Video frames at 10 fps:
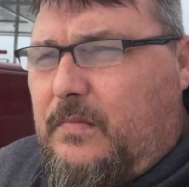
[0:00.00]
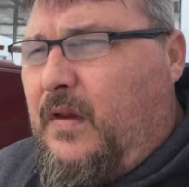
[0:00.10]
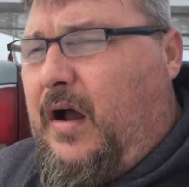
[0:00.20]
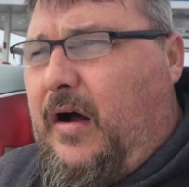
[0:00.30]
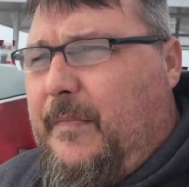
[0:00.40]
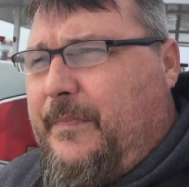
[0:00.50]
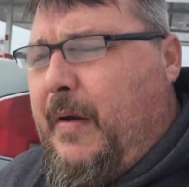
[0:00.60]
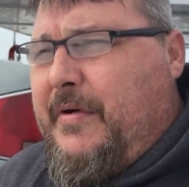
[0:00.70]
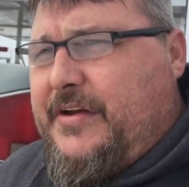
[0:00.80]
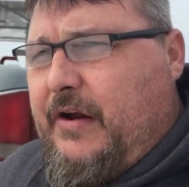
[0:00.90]
Um,
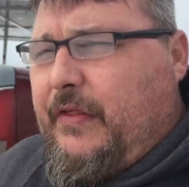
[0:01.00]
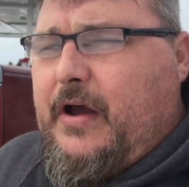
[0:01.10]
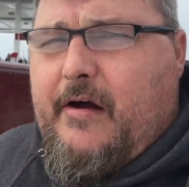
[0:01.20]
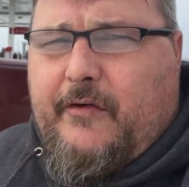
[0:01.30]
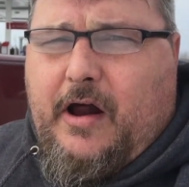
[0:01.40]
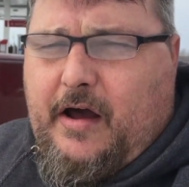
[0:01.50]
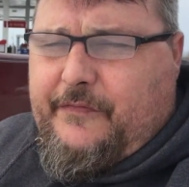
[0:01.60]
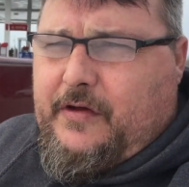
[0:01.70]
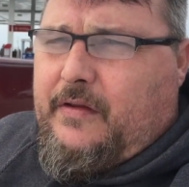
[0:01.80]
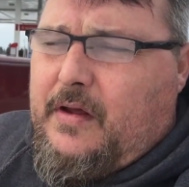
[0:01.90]
I'm going to tear the cover
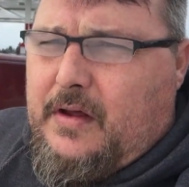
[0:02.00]
off it,